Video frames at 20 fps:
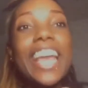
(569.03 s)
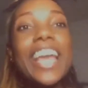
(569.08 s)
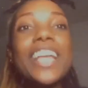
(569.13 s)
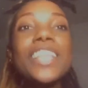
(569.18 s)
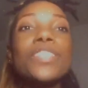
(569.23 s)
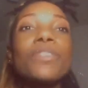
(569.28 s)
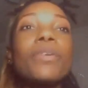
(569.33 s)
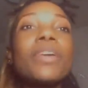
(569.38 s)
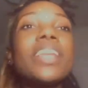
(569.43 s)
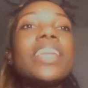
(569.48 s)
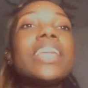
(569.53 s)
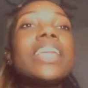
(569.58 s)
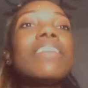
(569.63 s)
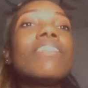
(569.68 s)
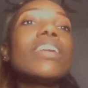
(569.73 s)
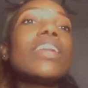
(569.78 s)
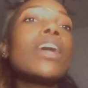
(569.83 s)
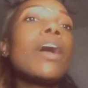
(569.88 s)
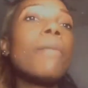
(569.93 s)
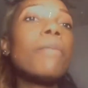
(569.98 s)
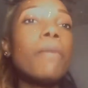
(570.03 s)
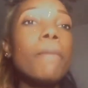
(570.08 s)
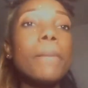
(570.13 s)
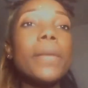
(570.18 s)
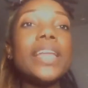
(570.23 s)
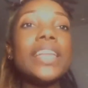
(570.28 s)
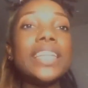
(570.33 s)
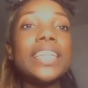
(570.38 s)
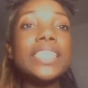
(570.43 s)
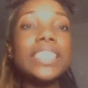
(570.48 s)
we're gonna give it a couple
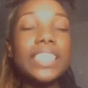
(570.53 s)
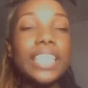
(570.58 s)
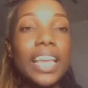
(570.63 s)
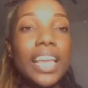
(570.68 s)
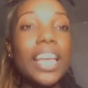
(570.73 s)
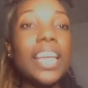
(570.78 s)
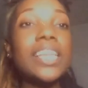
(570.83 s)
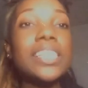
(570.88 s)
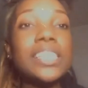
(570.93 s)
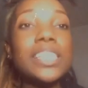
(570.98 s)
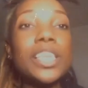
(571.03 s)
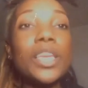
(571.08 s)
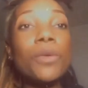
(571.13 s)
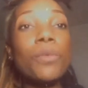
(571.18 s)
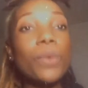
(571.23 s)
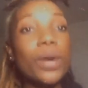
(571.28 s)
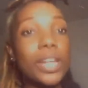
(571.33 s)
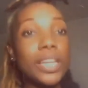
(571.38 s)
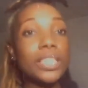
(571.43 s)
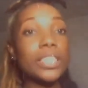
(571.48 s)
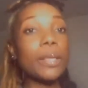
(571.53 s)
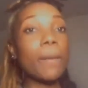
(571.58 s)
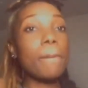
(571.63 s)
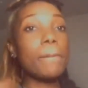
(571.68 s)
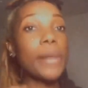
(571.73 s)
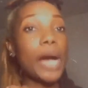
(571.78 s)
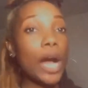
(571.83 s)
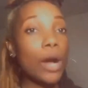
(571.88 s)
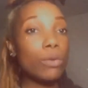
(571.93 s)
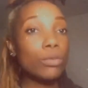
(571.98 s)
minutes, see what it's
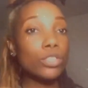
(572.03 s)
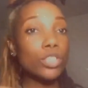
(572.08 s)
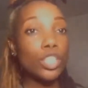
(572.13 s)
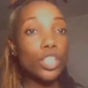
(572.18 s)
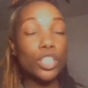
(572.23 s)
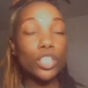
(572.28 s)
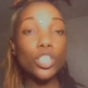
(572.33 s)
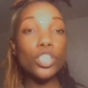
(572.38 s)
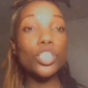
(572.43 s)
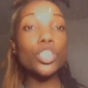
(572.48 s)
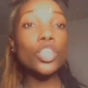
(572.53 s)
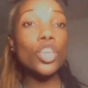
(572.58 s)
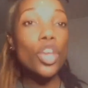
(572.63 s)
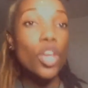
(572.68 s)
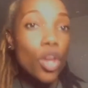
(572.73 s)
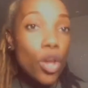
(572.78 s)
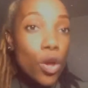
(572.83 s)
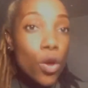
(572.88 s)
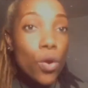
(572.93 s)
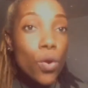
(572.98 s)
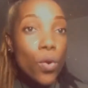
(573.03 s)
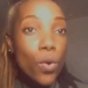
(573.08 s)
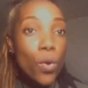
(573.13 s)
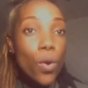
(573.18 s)
about to do.